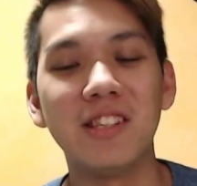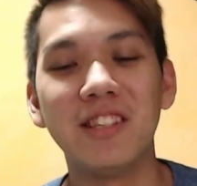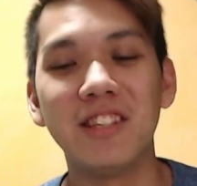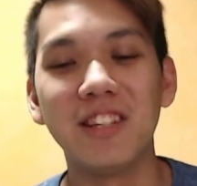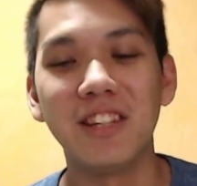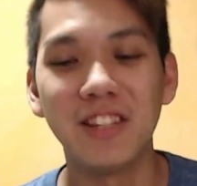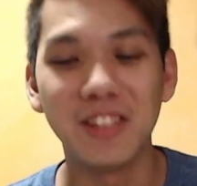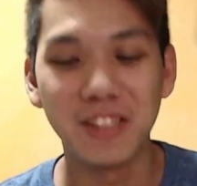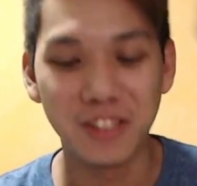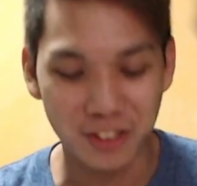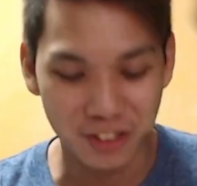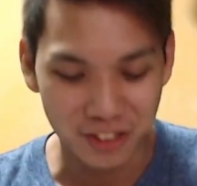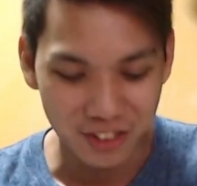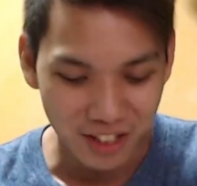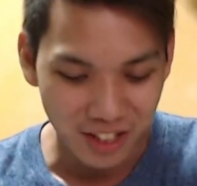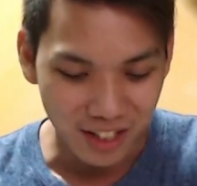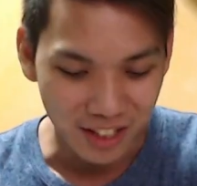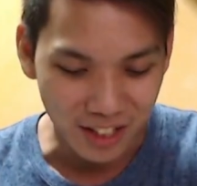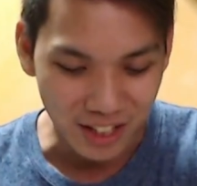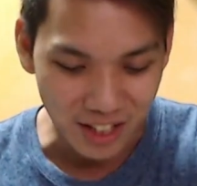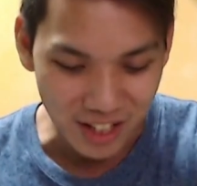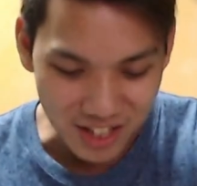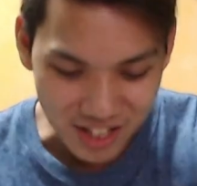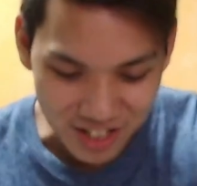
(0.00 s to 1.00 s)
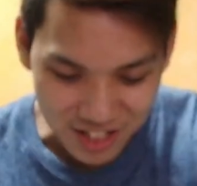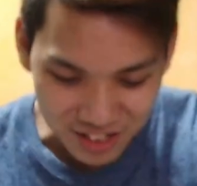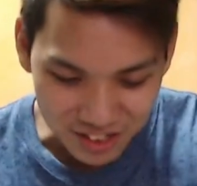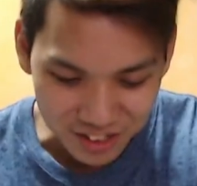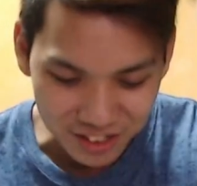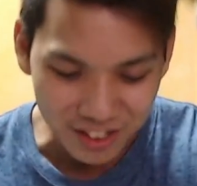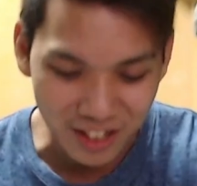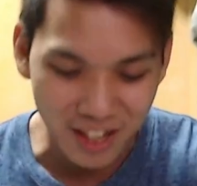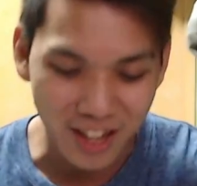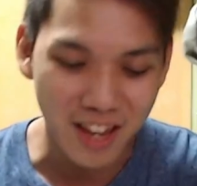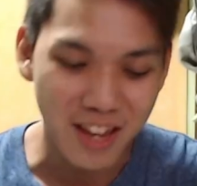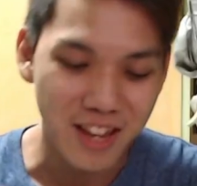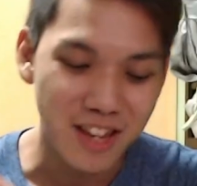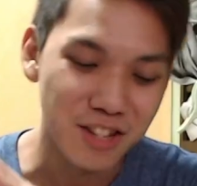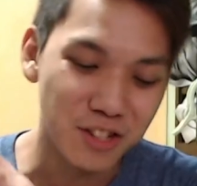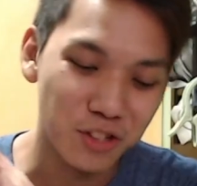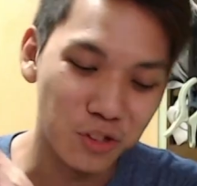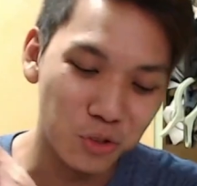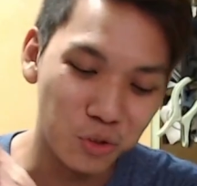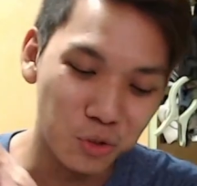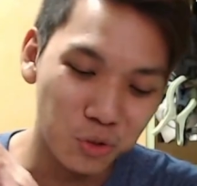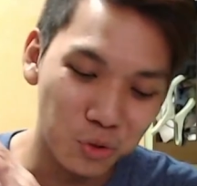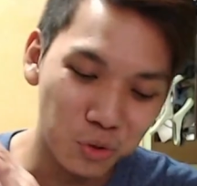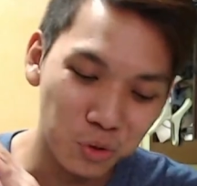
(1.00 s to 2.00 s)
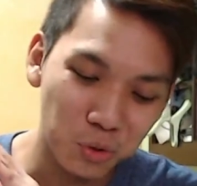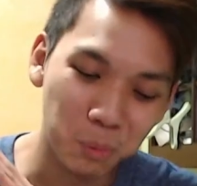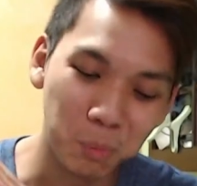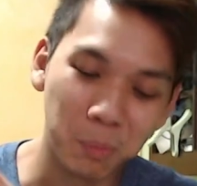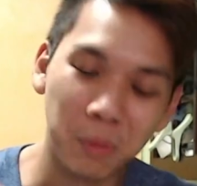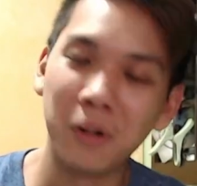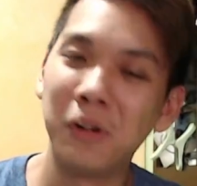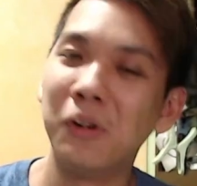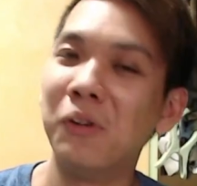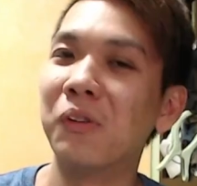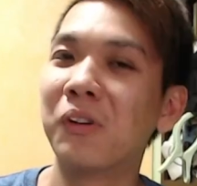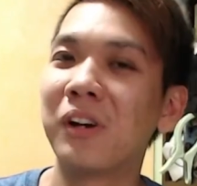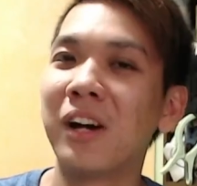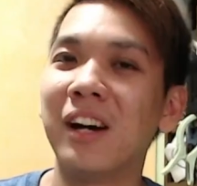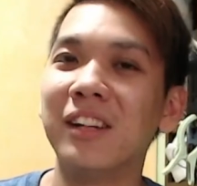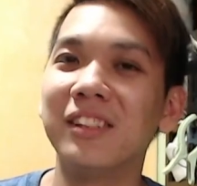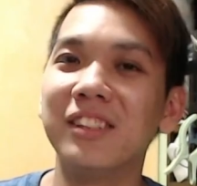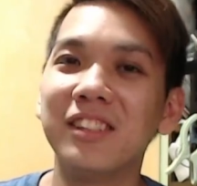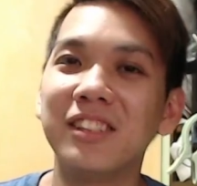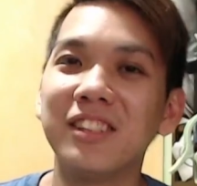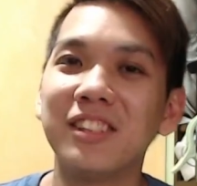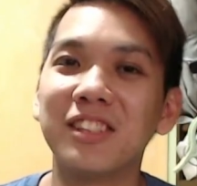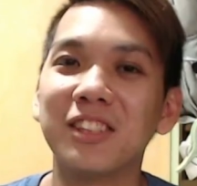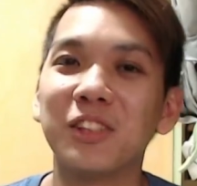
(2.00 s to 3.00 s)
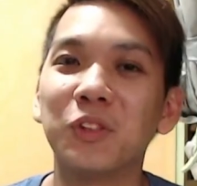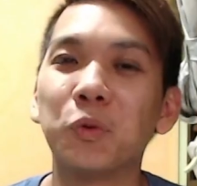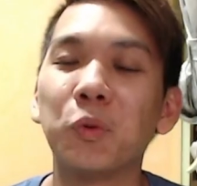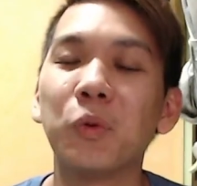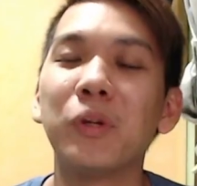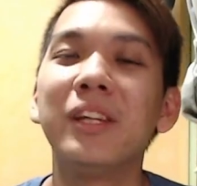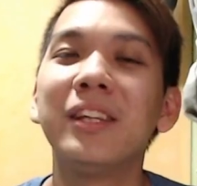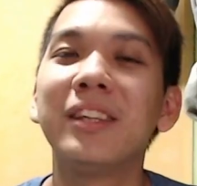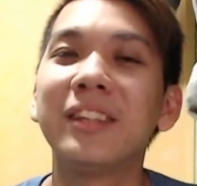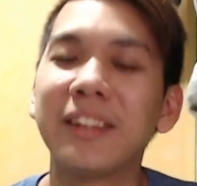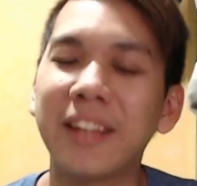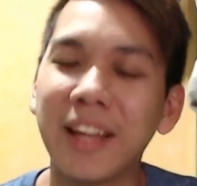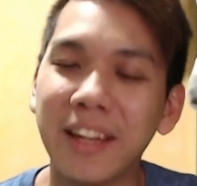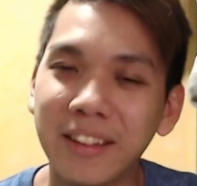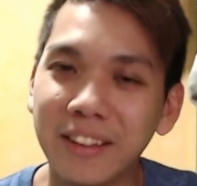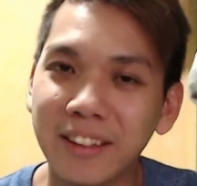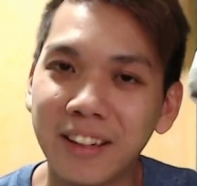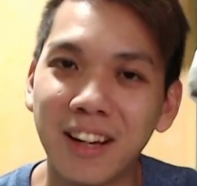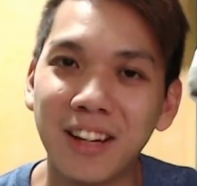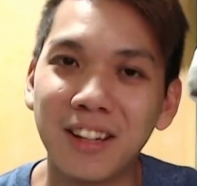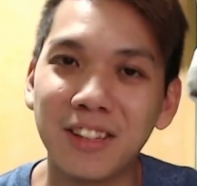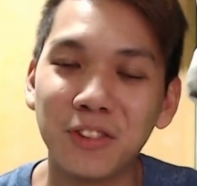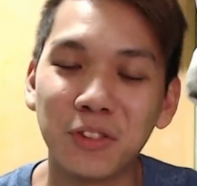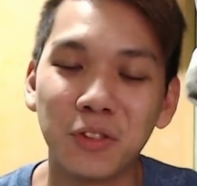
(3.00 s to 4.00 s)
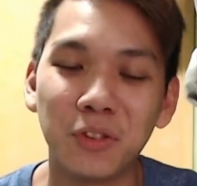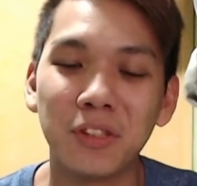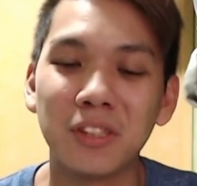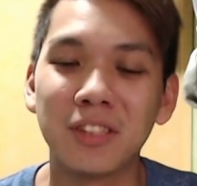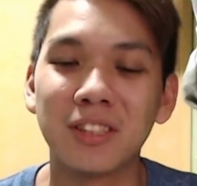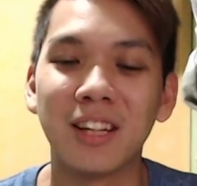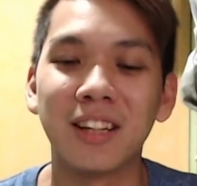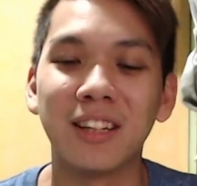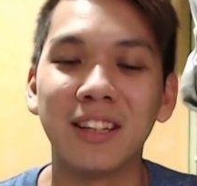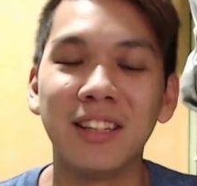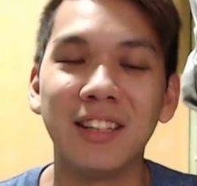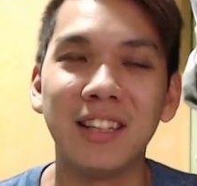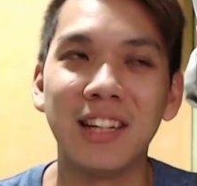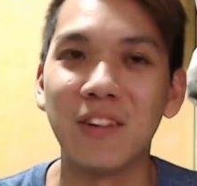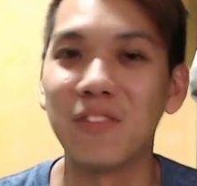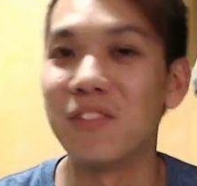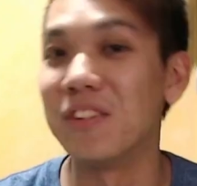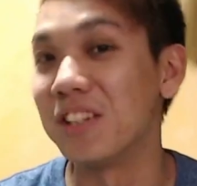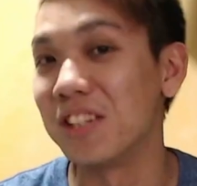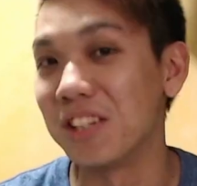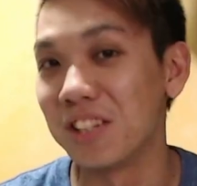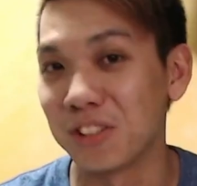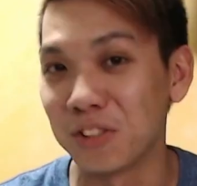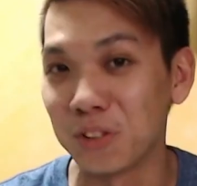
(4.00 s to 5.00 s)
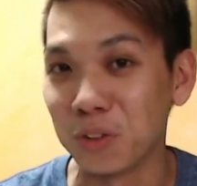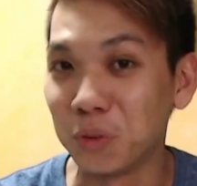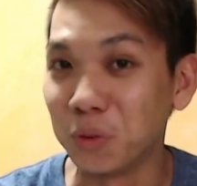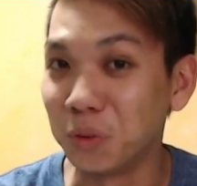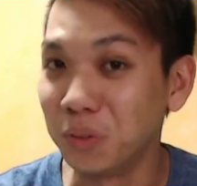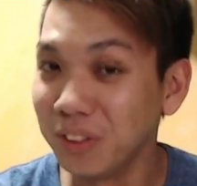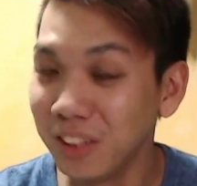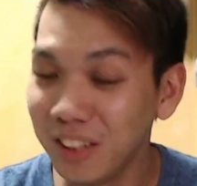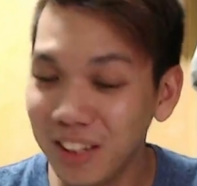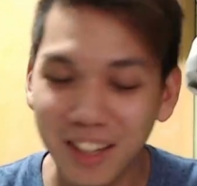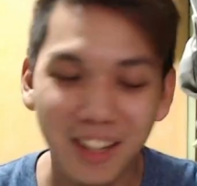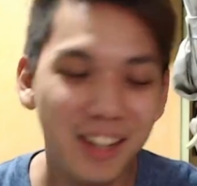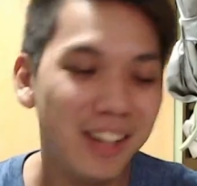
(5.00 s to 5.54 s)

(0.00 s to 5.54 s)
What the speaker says: This is a super old card. This is a 2010 card, so it's like 11 years old.